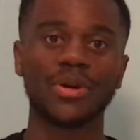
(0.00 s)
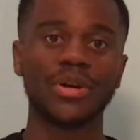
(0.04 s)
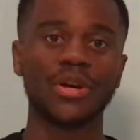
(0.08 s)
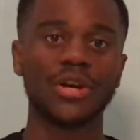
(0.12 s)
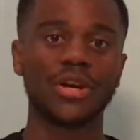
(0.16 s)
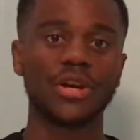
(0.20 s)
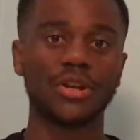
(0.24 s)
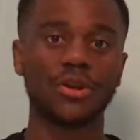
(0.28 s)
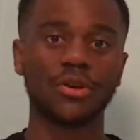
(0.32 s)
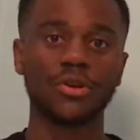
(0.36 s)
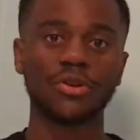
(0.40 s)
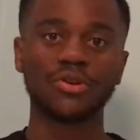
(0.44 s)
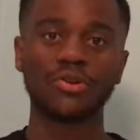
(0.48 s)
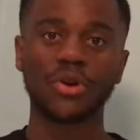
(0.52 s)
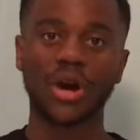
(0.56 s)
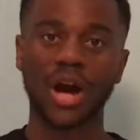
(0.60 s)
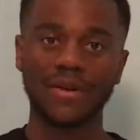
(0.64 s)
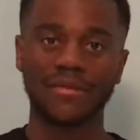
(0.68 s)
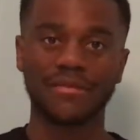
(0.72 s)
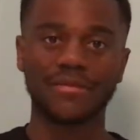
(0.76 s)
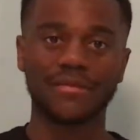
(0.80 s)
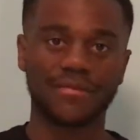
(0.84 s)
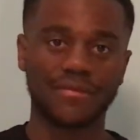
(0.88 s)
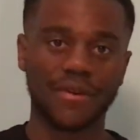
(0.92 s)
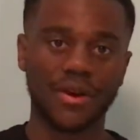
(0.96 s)
you're
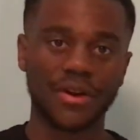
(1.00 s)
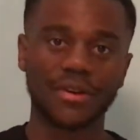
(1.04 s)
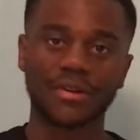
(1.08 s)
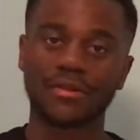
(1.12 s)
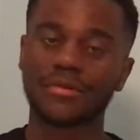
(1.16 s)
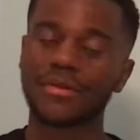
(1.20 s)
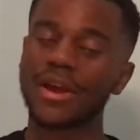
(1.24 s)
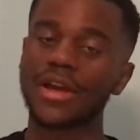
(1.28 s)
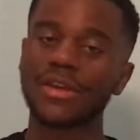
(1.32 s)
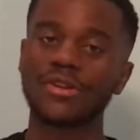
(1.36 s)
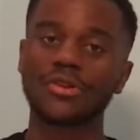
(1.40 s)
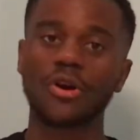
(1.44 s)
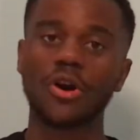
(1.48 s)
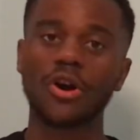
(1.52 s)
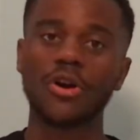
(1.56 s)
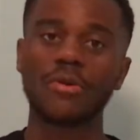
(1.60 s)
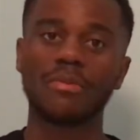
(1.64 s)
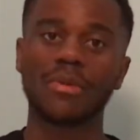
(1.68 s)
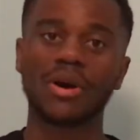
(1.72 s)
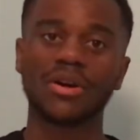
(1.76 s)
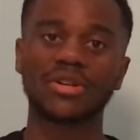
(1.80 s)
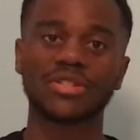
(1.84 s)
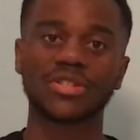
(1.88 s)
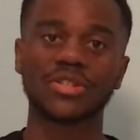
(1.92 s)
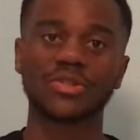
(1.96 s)
having fun creating your own
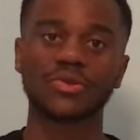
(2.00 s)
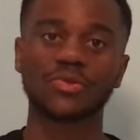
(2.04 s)
mask as